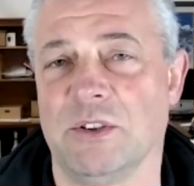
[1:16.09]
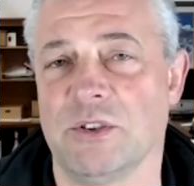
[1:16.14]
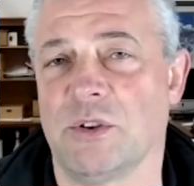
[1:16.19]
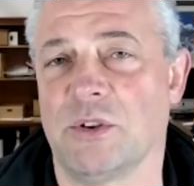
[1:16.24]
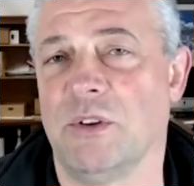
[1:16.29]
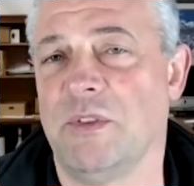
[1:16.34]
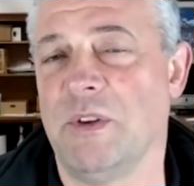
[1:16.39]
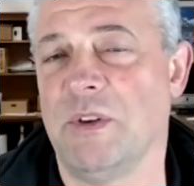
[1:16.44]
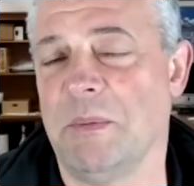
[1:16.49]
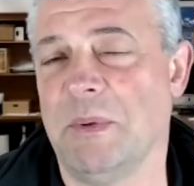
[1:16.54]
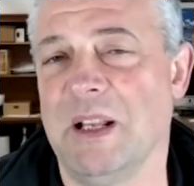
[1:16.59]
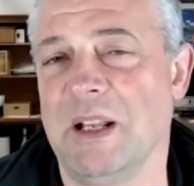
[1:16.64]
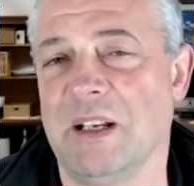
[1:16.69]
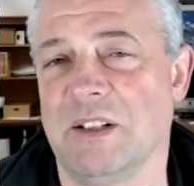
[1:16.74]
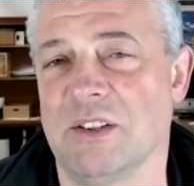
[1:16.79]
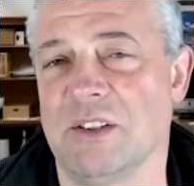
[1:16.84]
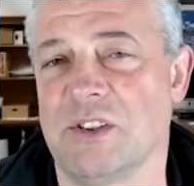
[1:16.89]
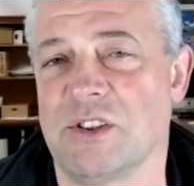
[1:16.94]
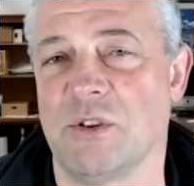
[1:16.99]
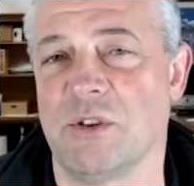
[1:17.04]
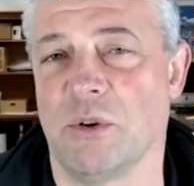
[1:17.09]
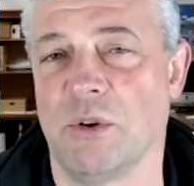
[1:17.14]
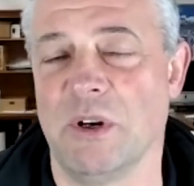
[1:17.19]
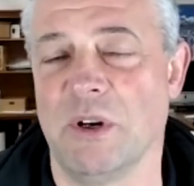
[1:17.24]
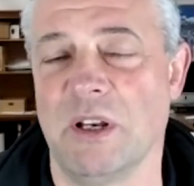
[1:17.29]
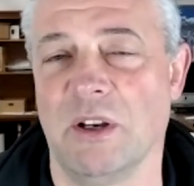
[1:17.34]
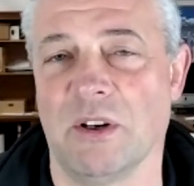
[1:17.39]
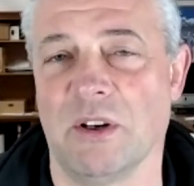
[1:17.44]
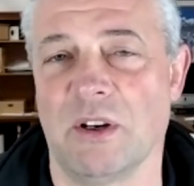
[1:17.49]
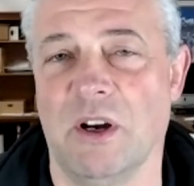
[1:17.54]
Or if you're planning on storing
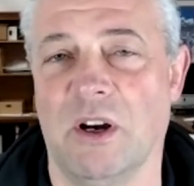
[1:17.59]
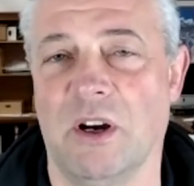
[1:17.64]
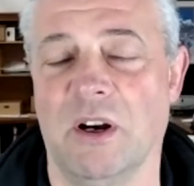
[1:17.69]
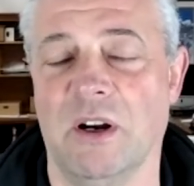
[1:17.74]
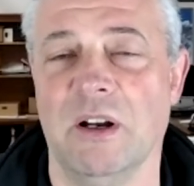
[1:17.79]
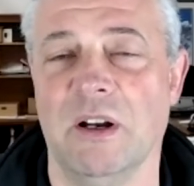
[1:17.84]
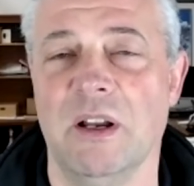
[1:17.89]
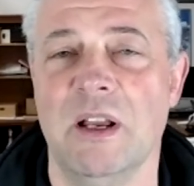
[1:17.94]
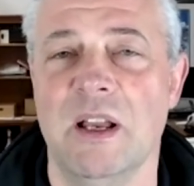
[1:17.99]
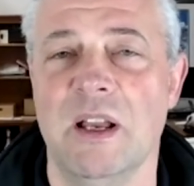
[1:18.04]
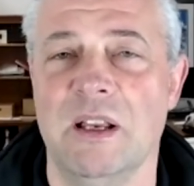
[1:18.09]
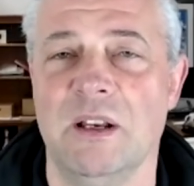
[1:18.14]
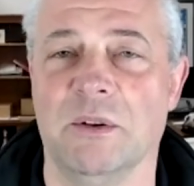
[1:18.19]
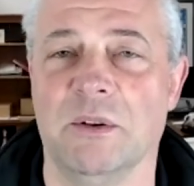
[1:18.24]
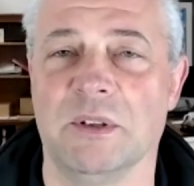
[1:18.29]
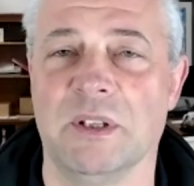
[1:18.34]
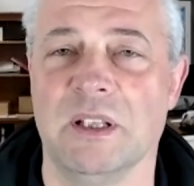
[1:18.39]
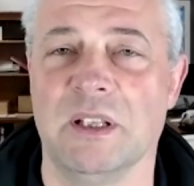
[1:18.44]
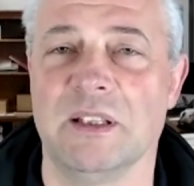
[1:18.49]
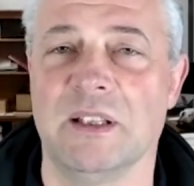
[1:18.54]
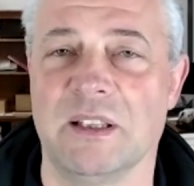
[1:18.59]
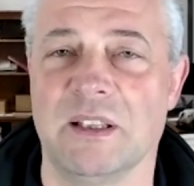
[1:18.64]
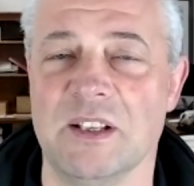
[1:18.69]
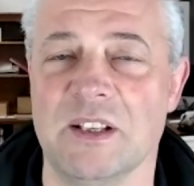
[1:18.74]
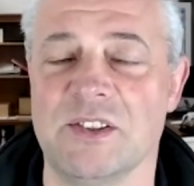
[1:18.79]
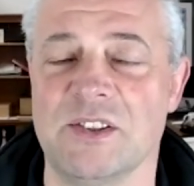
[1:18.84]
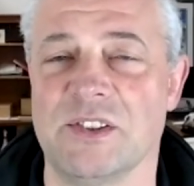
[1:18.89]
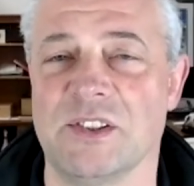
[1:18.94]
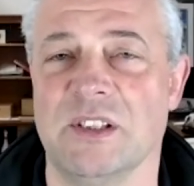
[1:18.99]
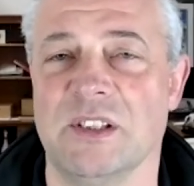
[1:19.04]
your car, that this
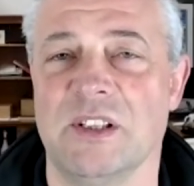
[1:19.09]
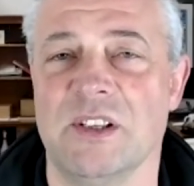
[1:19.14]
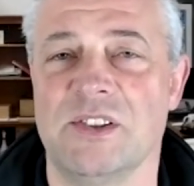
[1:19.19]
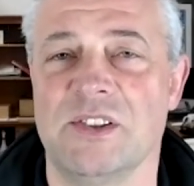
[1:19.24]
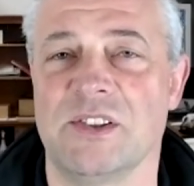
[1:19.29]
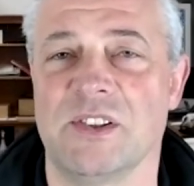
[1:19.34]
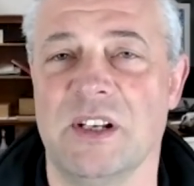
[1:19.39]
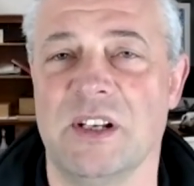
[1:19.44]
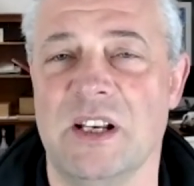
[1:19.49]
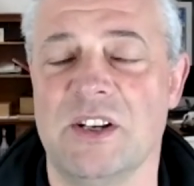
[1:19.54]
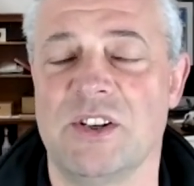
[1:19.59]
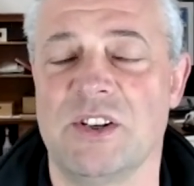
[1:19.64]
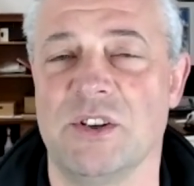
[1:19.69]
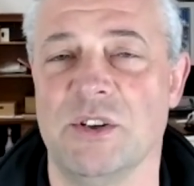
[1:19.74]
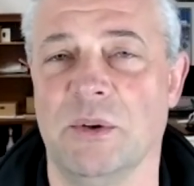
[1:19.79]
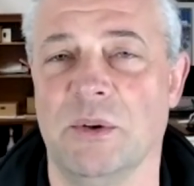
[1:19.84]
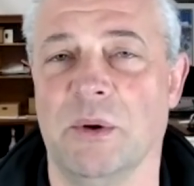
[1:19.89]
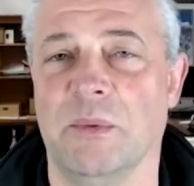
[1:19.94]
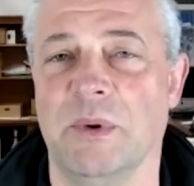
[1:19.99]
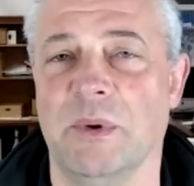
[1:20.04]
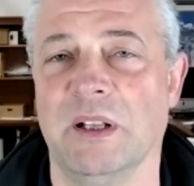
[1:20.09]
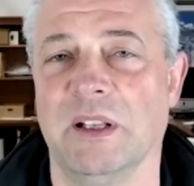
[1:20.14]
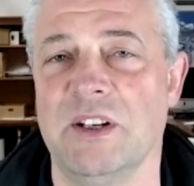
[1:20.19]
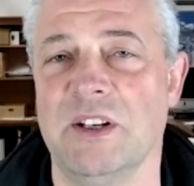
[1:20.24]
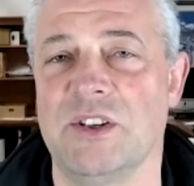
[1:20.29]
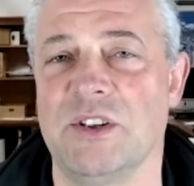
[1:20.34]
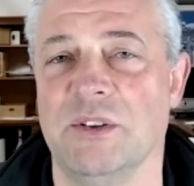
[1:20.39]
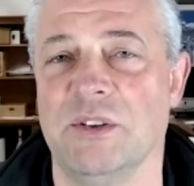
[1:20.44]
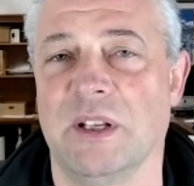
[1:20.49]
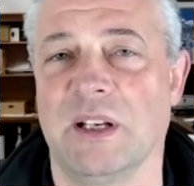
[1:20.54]
is an issue, a real
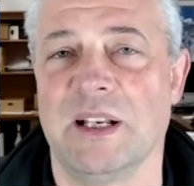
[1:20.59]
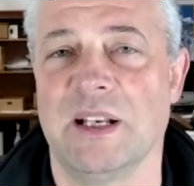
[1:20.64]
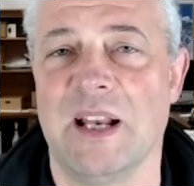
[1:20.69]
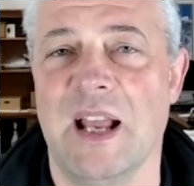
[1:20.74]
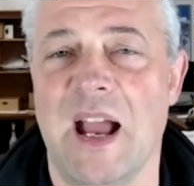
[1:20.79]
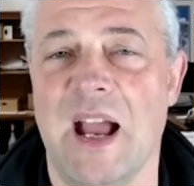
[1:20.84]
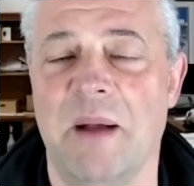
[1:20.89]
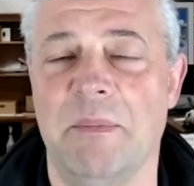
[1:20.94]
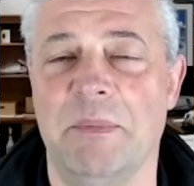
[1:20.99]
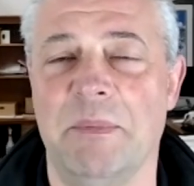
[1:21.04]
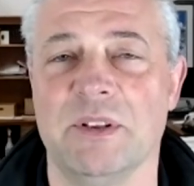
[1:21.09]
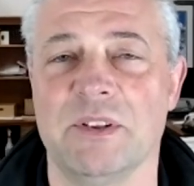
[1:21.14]
issue that can happen.